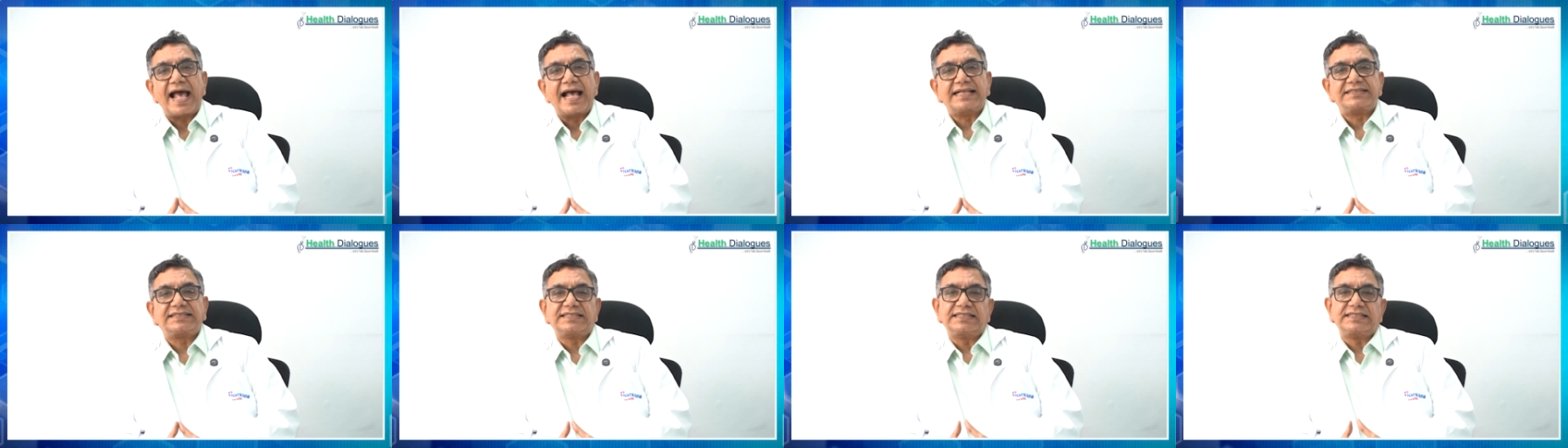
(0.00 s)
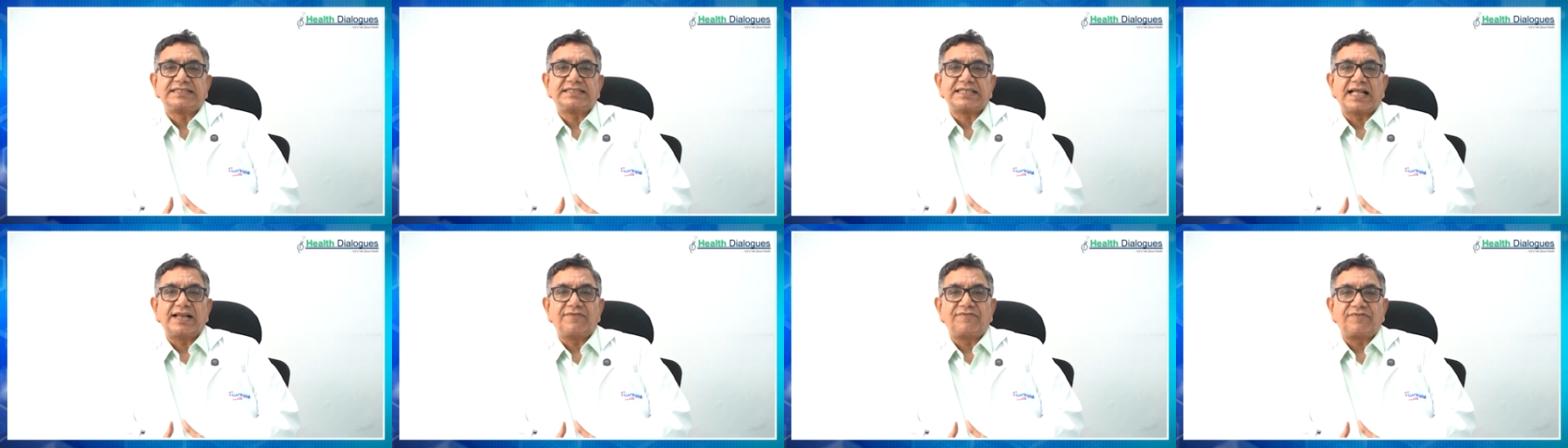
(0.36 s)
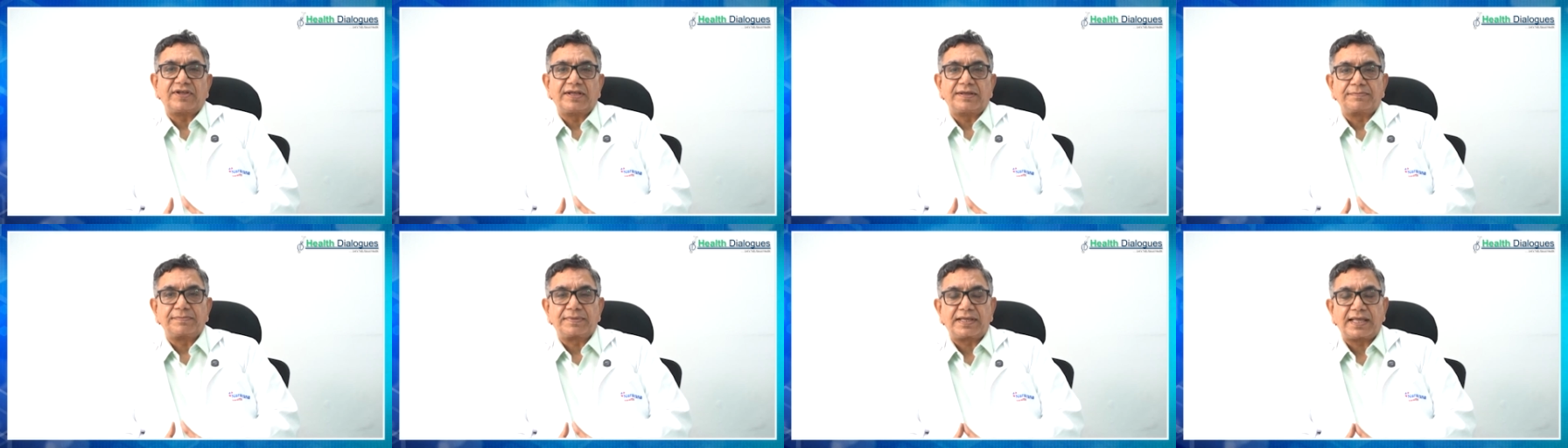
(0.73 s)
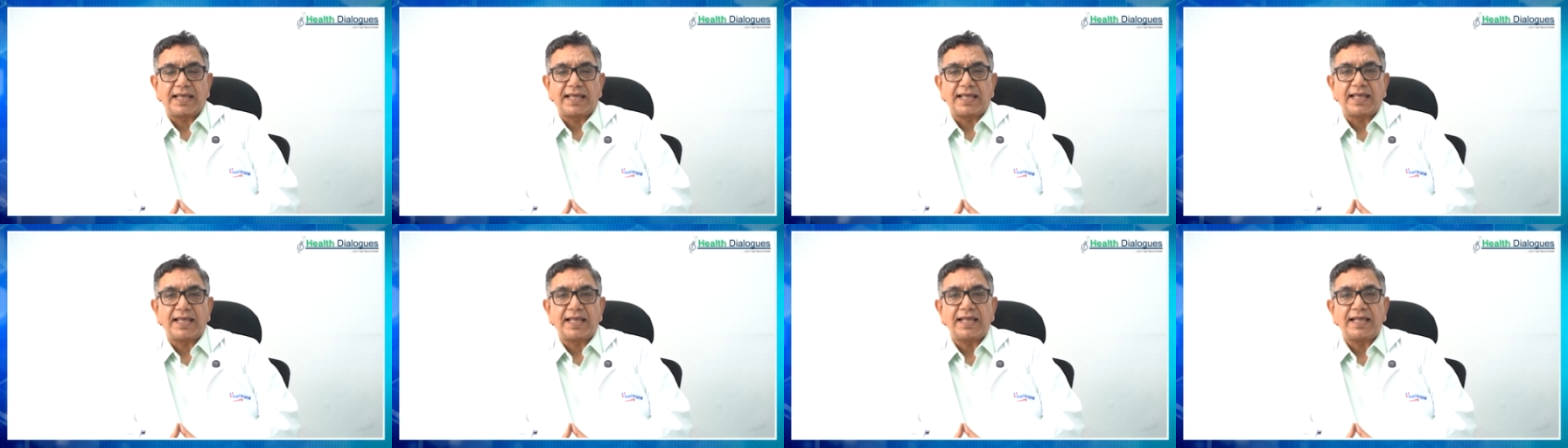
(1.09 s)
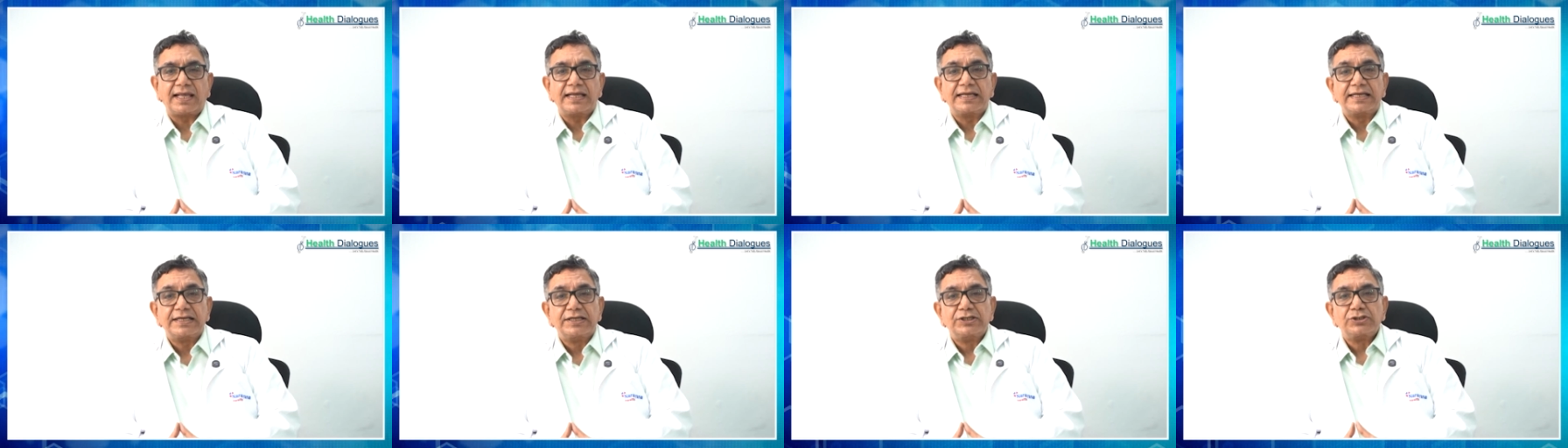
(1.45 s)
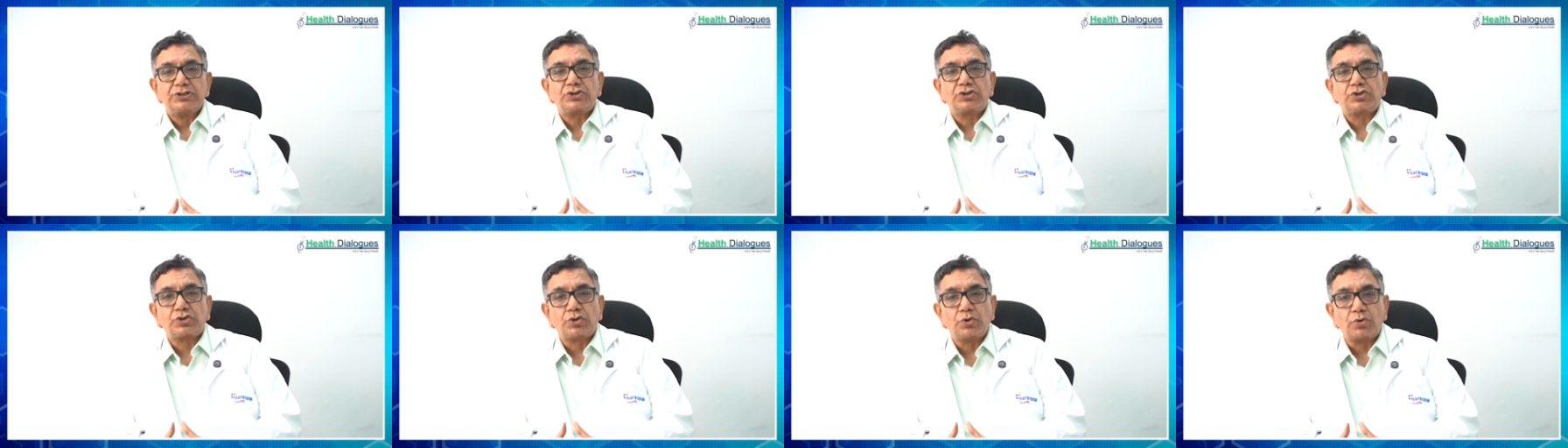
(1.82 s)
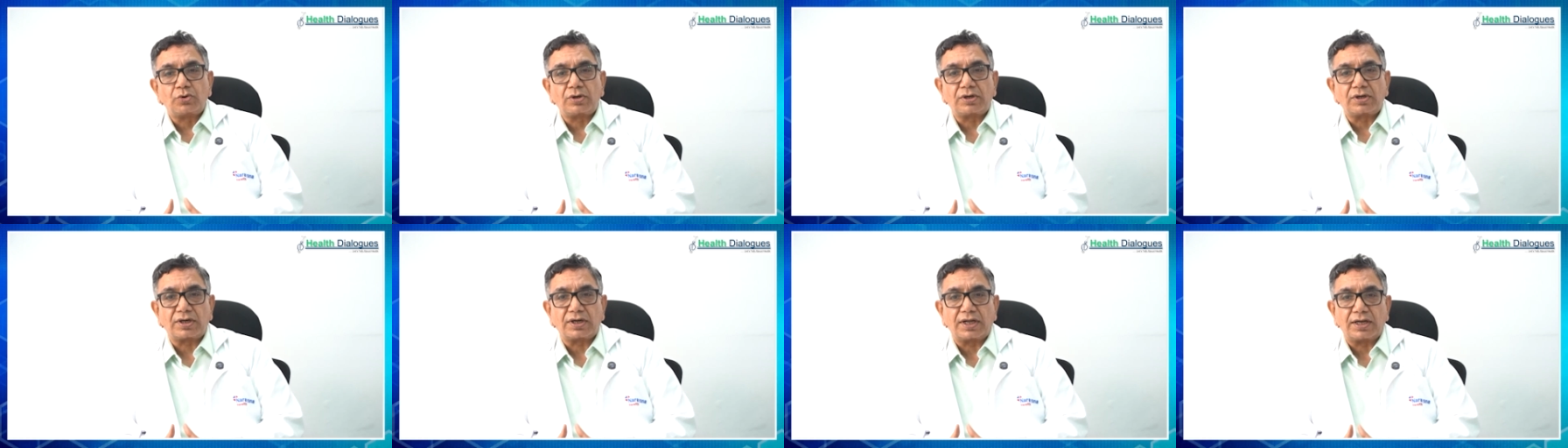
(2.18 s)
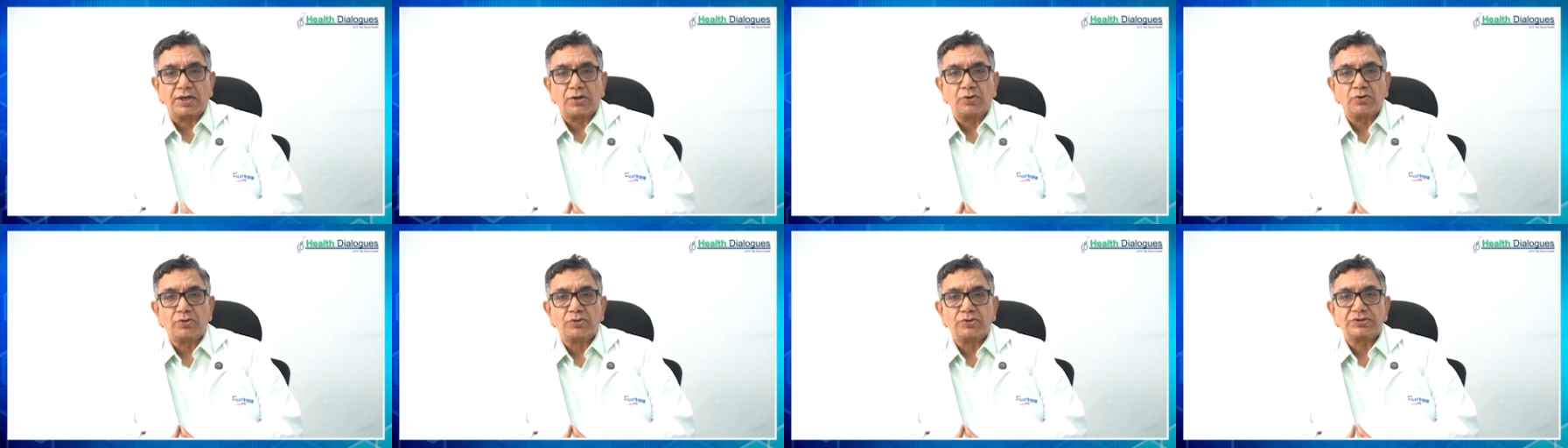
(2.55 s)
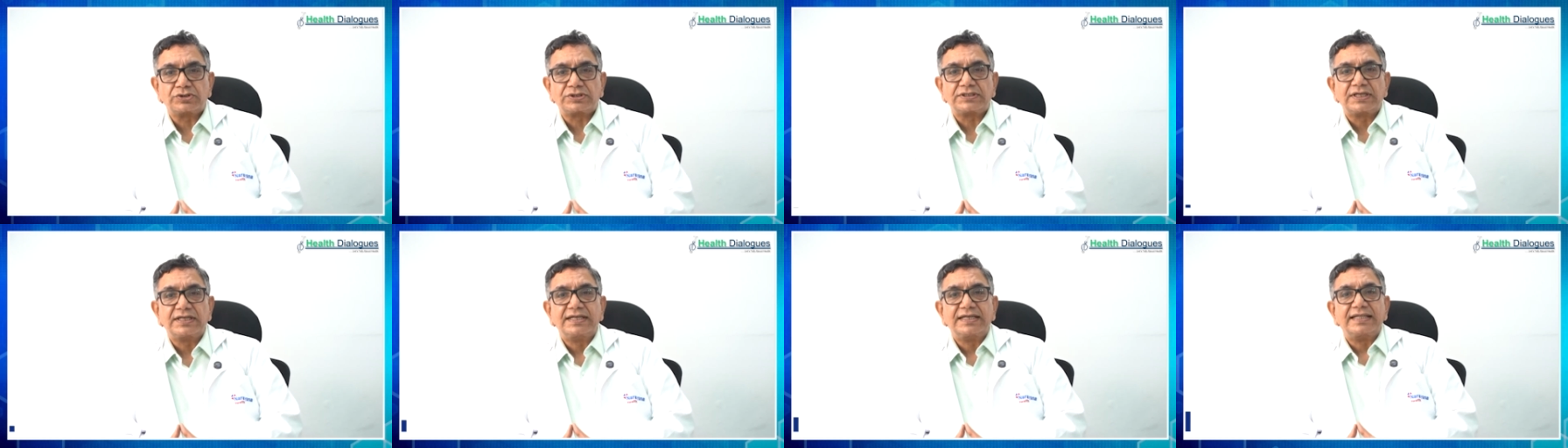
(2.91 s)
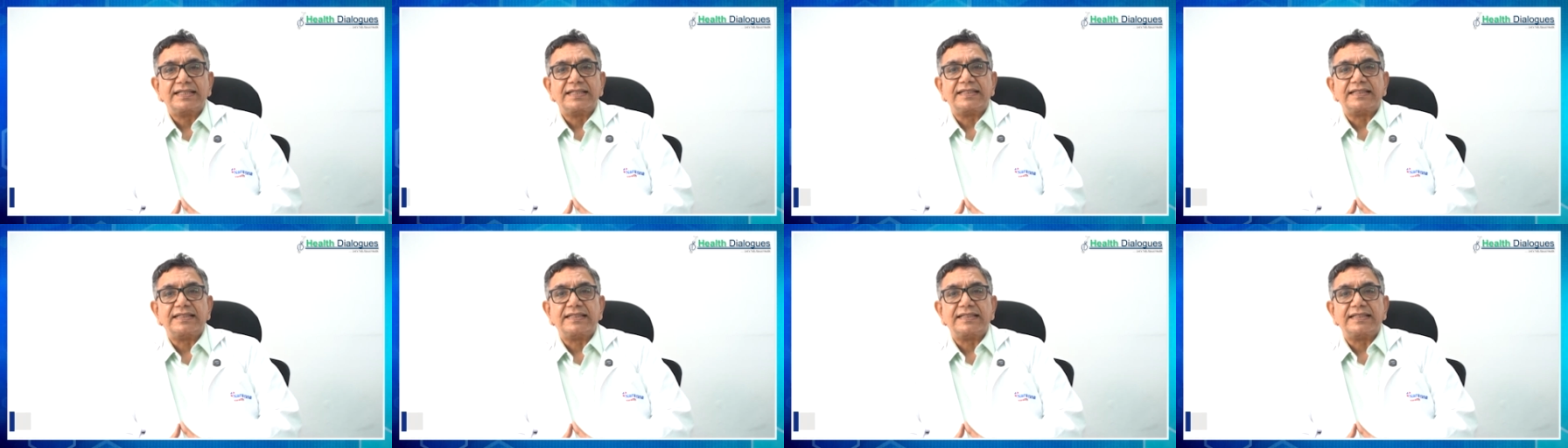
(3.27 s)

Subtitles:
acesulfame K, sucralose.